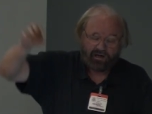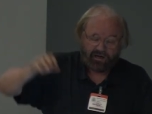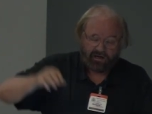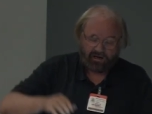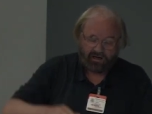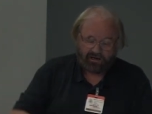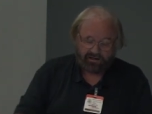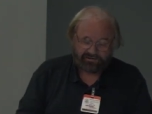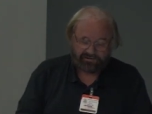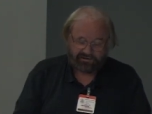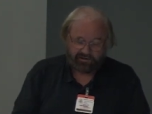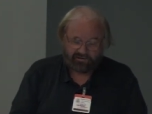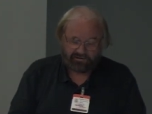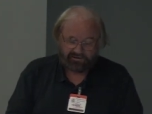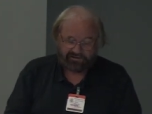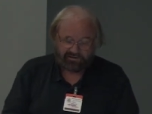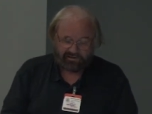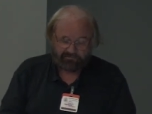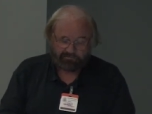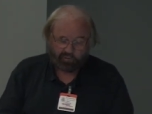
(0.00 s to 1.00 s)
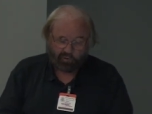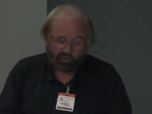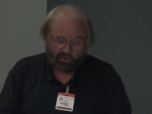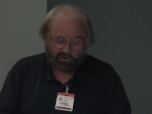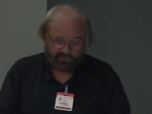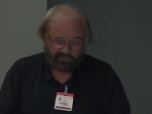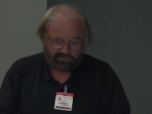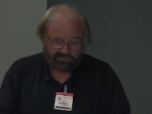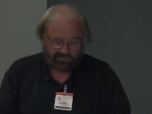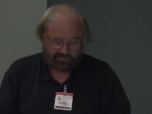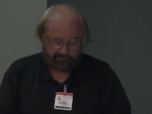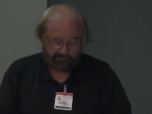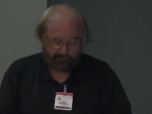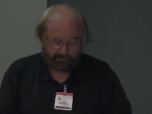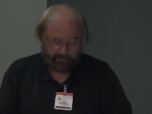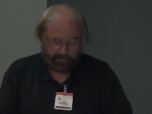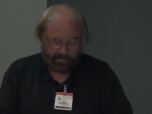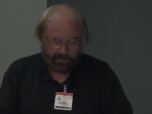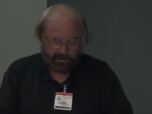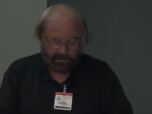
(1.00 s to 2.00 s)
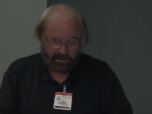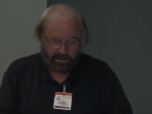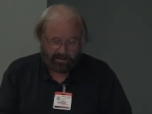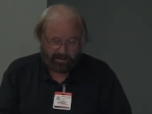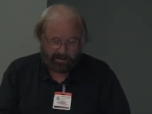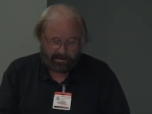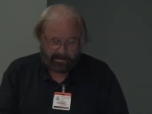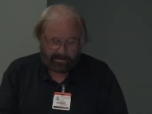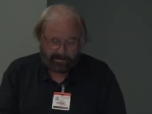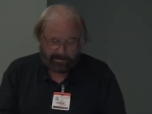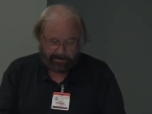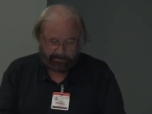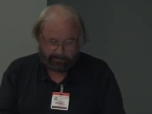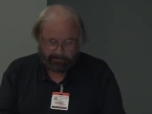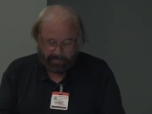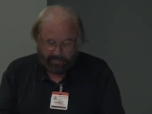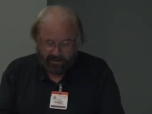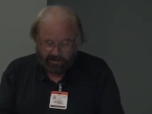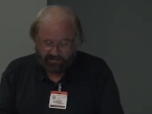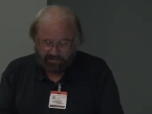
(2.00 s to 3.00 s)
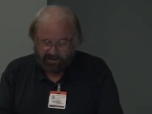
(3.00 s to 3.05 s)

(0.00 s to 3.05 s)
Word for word: Uh, so this is important. Um,